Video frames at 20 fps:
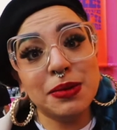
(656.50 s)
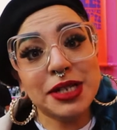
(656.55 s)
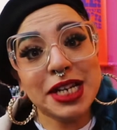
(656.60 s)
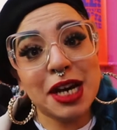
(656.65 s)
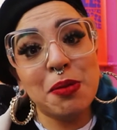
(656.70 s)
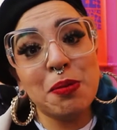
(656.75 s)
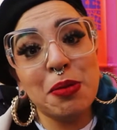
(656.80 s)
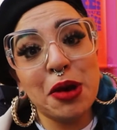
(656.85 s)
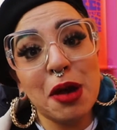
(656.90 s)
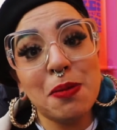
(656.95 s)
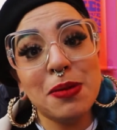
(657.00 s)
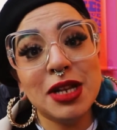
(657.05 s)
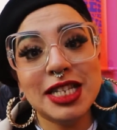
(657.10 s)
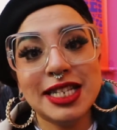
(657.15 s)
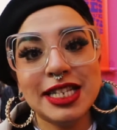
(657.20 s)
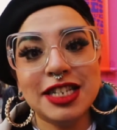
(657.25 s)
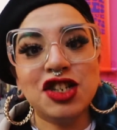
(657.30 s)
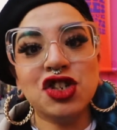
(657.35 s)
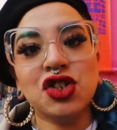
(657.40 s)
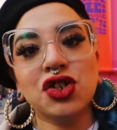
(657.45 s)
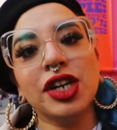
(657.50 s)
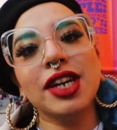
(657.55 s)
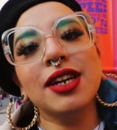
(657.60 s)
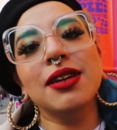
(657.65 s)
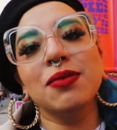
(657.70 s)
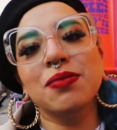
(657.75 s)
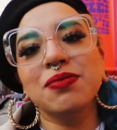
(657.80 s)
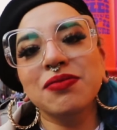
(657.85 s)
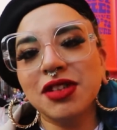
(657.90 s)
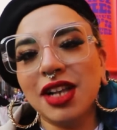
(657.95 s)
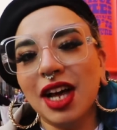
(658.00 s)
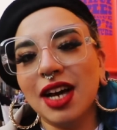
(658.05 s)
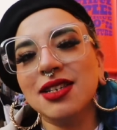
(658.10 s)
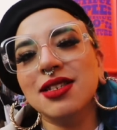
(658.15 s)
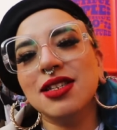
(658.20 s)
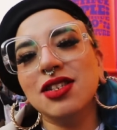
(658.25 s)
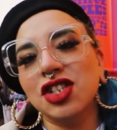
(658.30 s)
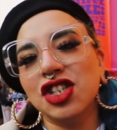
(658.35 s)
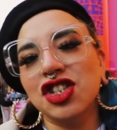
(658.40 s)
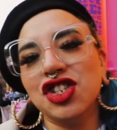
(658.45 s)
down Bermondsey Street? Well, I
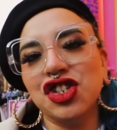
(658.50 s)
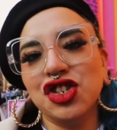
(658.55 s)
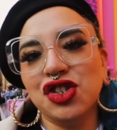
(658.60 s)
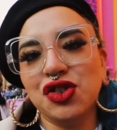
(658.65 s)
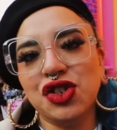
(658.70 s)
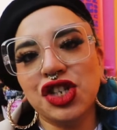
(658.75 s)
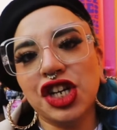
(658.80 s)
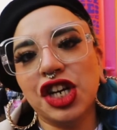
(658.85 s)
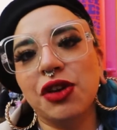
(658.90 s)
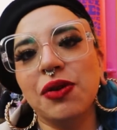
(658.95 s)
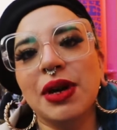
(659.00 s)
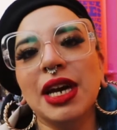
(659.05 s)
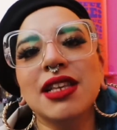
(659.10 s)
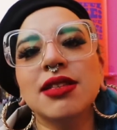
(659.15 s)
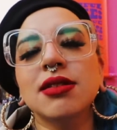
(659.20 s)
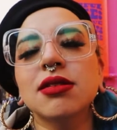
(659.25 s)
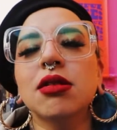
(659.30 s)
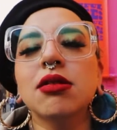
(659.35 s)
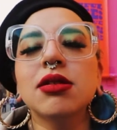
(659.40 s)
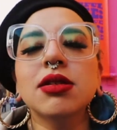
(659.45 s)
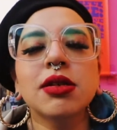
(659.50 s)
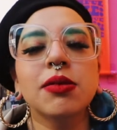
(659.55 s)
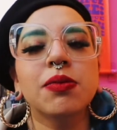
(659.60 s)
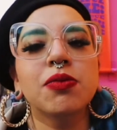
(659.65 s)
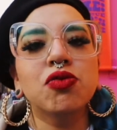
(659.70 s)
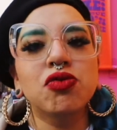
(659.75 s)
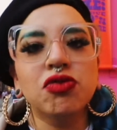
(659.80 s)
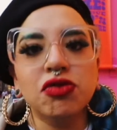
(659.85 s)
suggest you do. It's got some